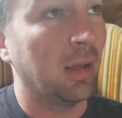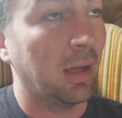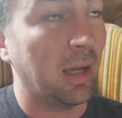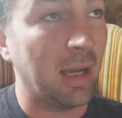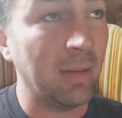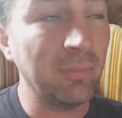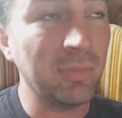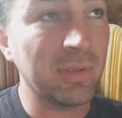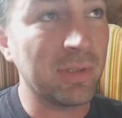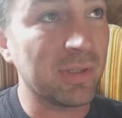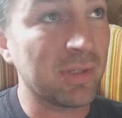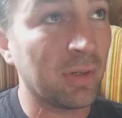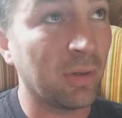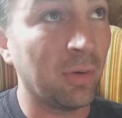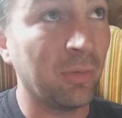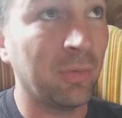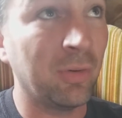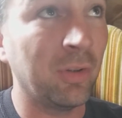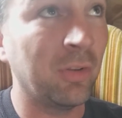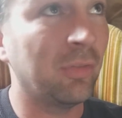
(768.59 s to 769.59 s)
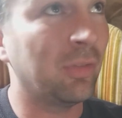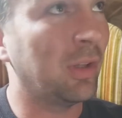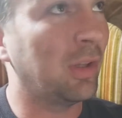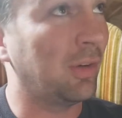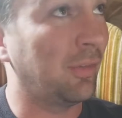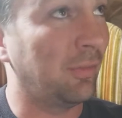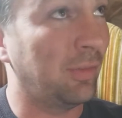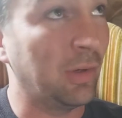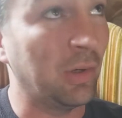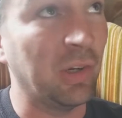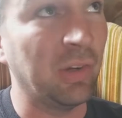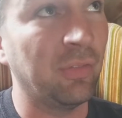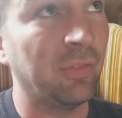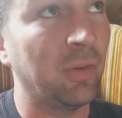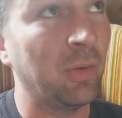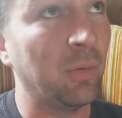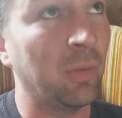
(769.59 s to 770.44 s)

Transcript: I'm conservative in a very few